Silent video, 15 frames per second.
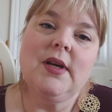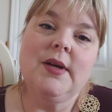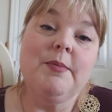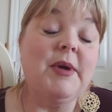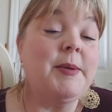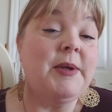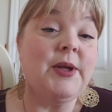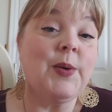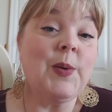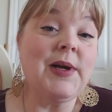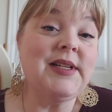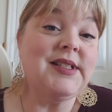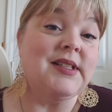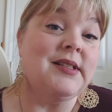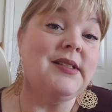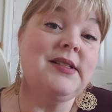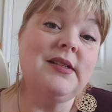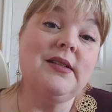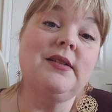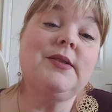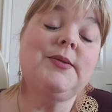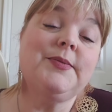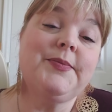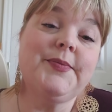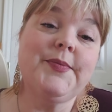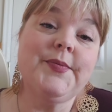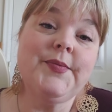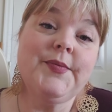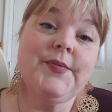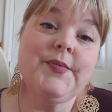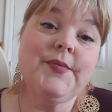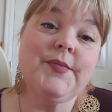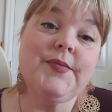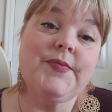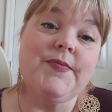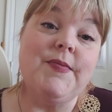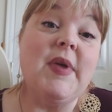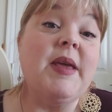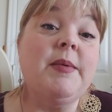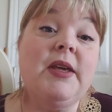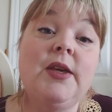Maybe there wasn't. Maybe